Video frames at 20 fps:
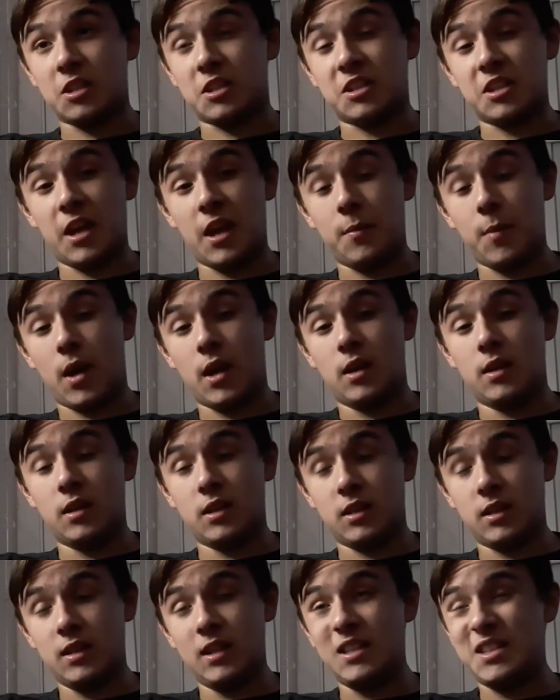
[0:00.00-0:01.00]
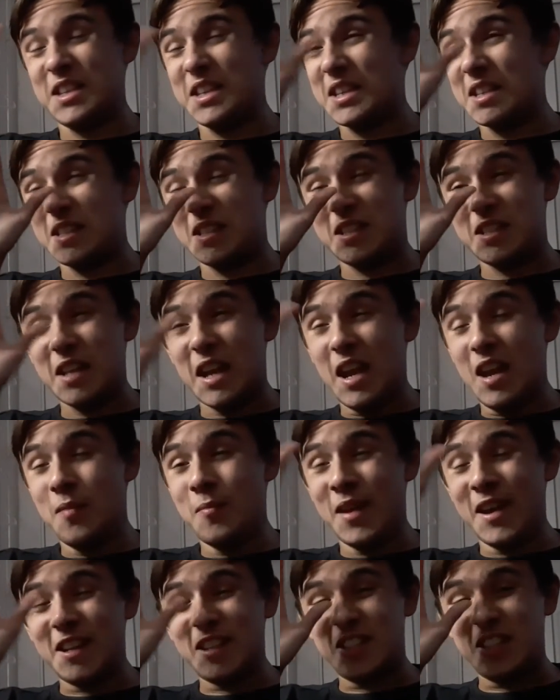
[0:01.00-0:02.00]
the same it's the
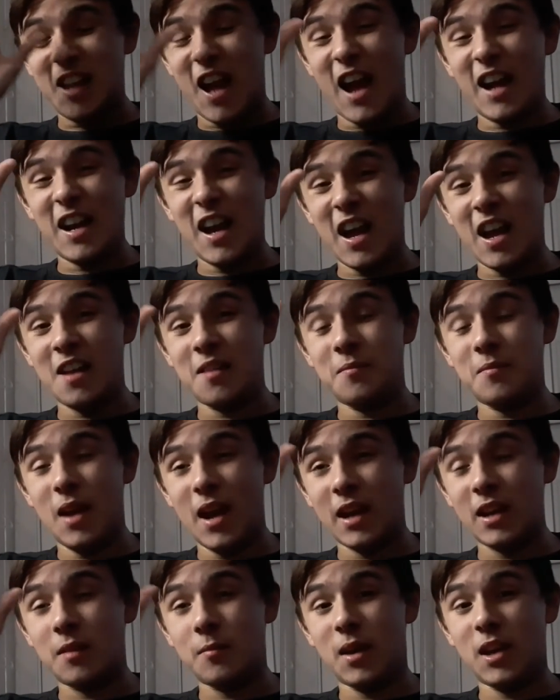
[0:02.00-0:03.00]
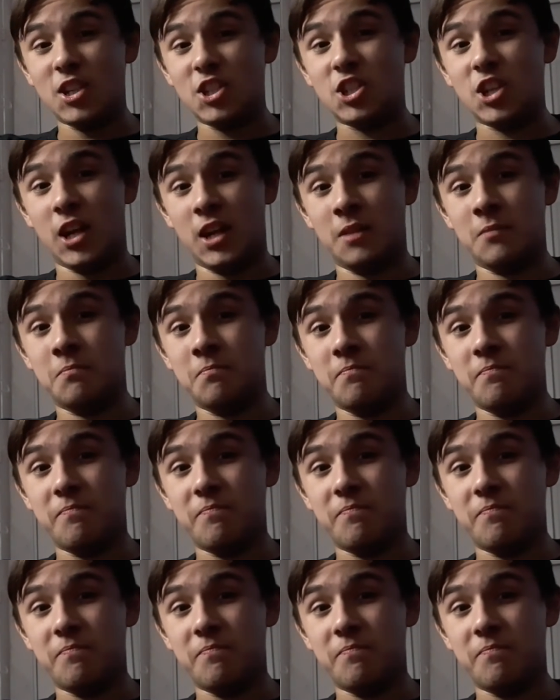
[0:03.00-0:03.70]
same exact anim- animation